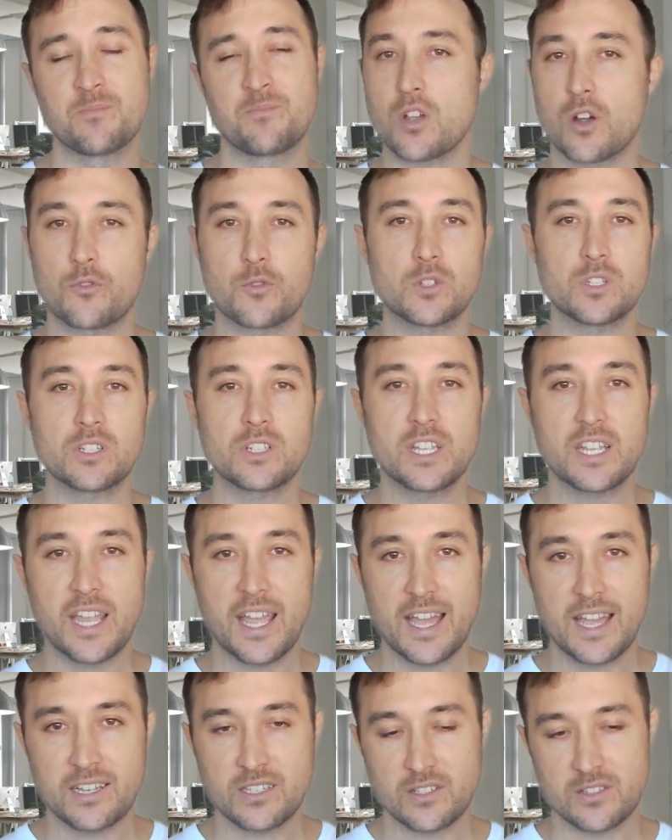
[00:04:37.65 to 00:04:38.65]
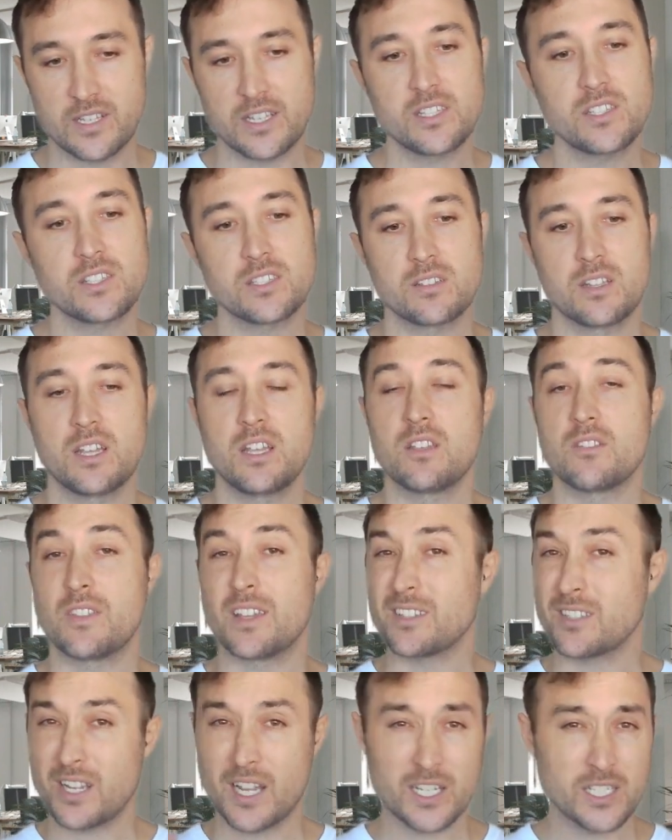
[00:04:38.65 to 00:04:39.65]
If we're looking at this, then
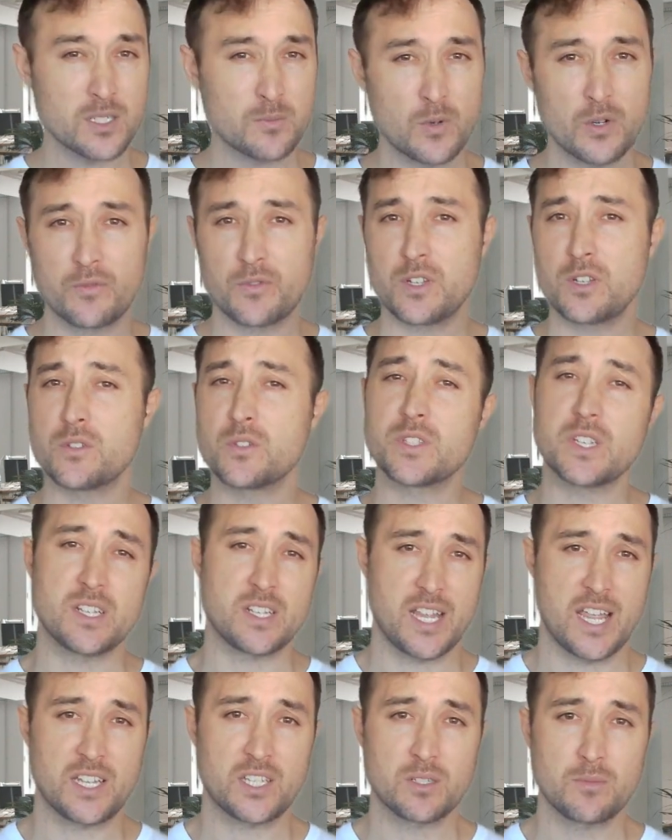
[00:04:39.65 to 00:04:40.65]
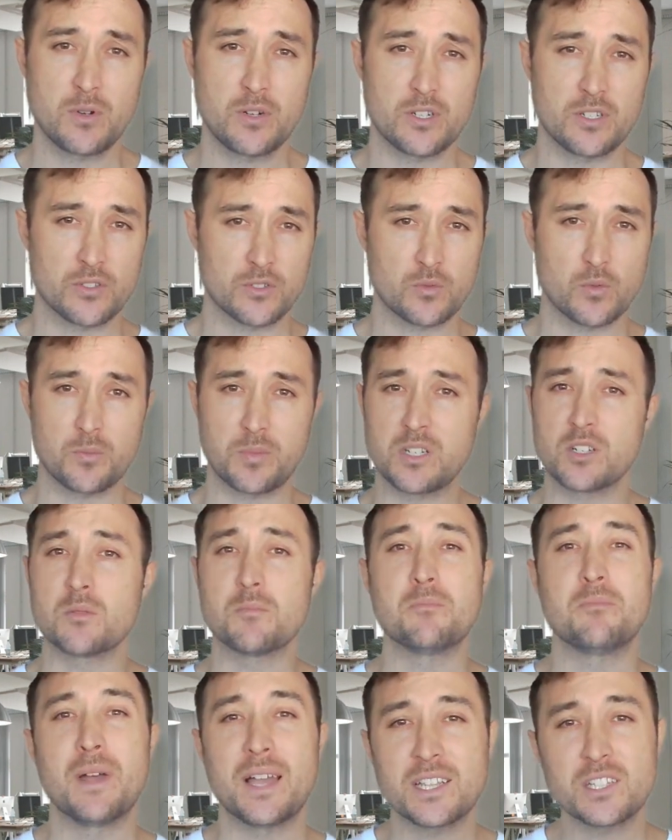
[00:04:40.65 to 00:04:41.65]
customer reviews and testimonials will be your
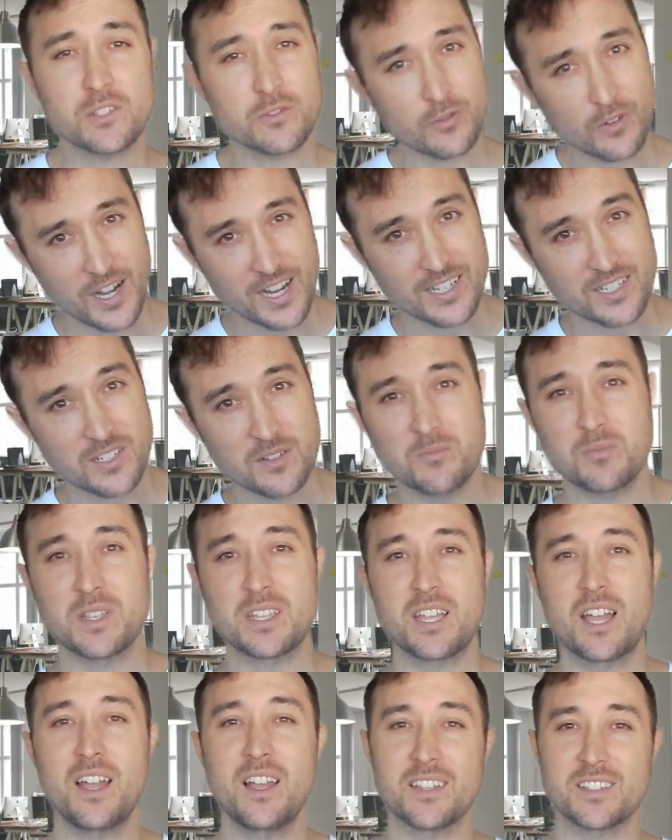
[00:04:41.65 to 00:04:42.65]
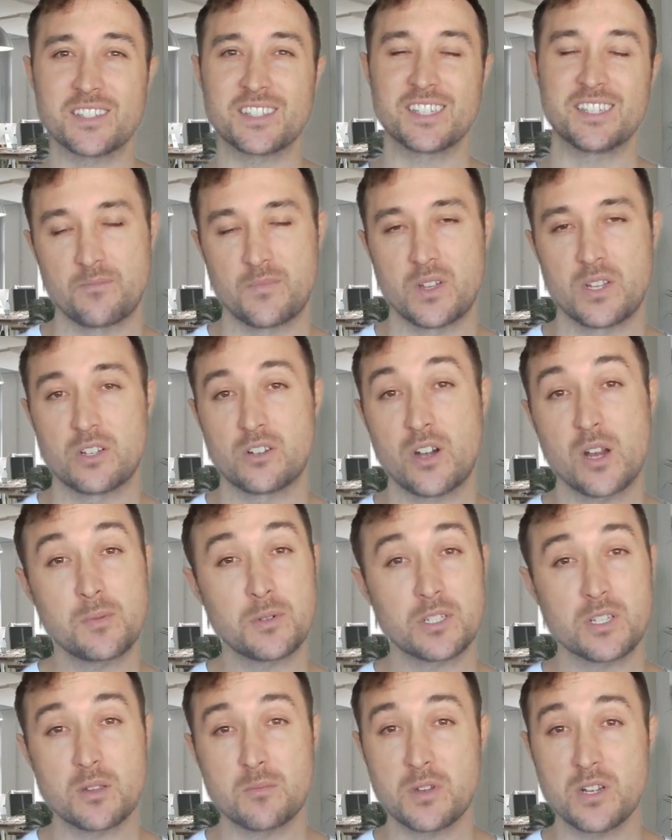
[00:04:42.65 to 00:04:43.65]
best friend because you're able to
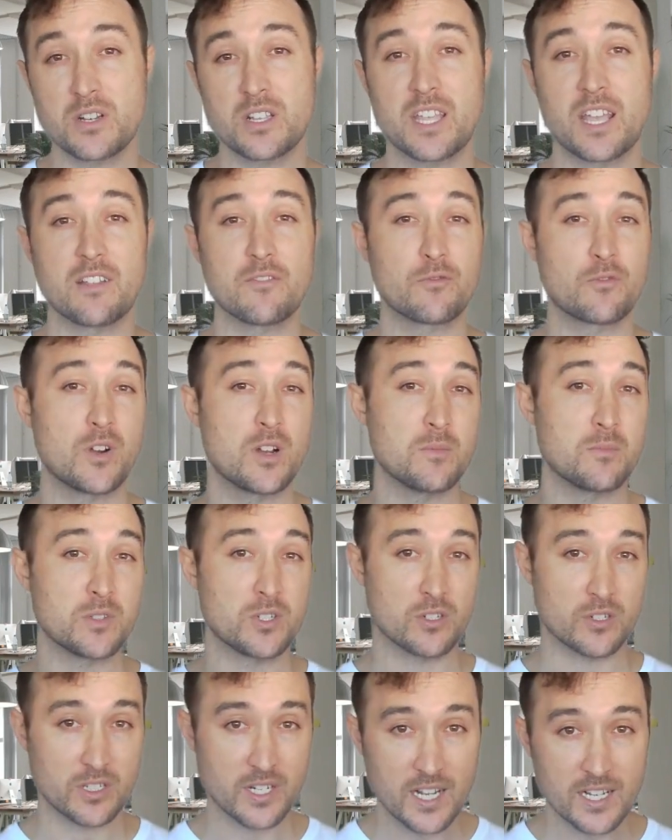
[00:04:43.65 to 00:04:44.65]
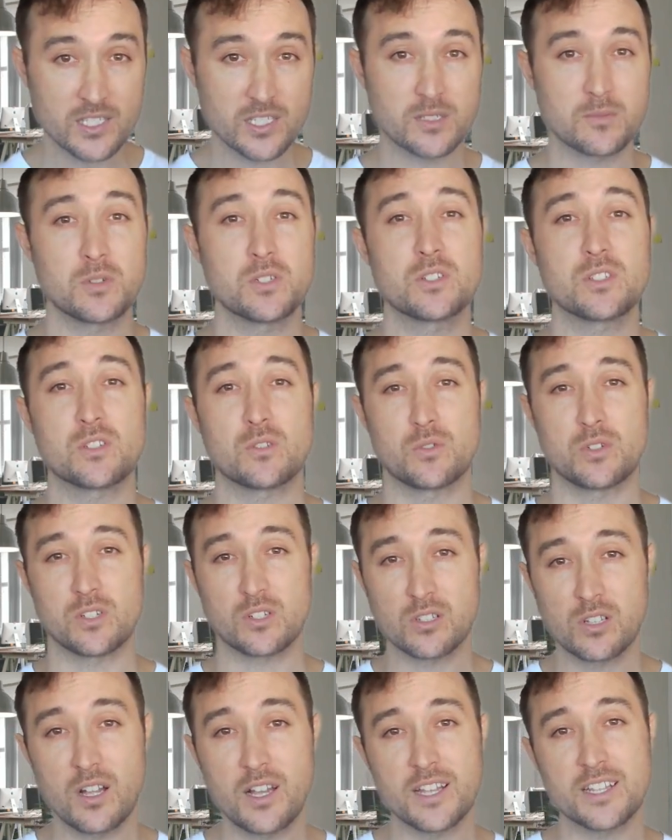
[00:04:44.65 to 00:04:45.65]
communicate from your customers or your
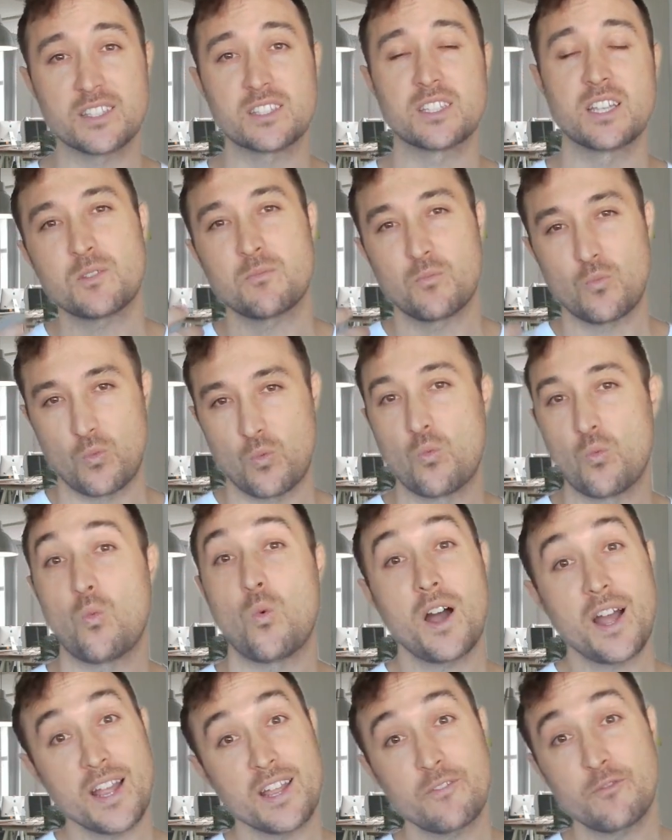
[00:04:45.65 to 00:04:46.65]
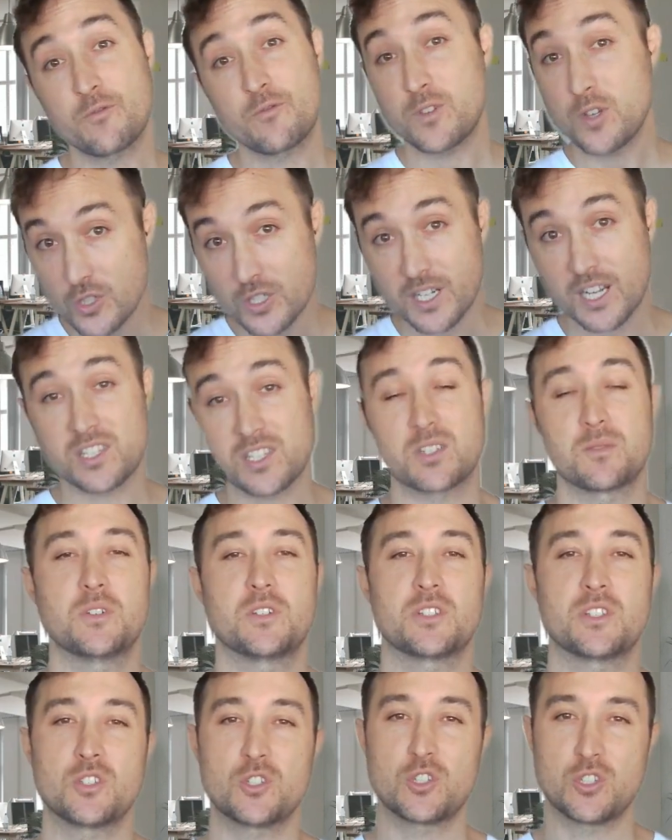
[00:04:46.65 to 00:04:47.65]
clients why future
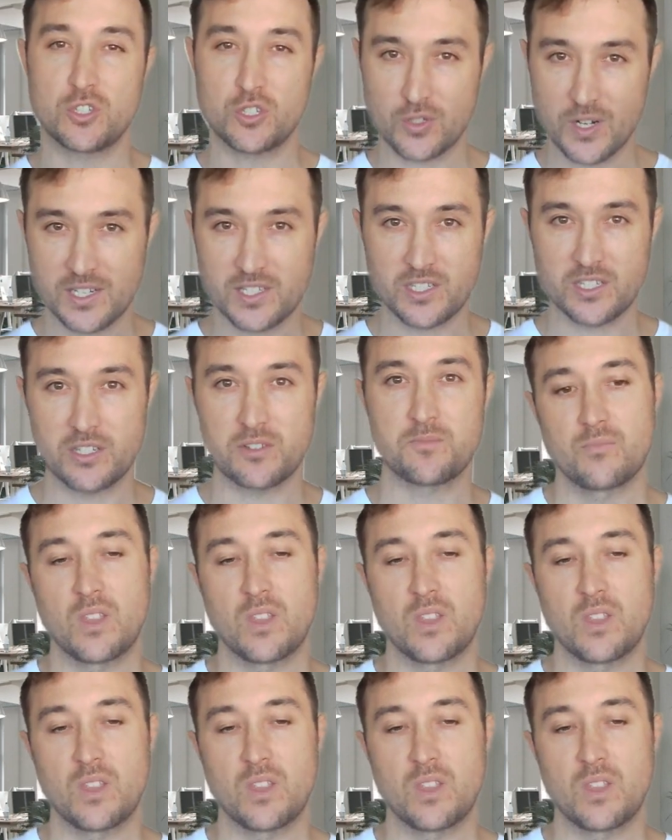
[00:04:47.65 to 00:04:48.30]
customers should trust you.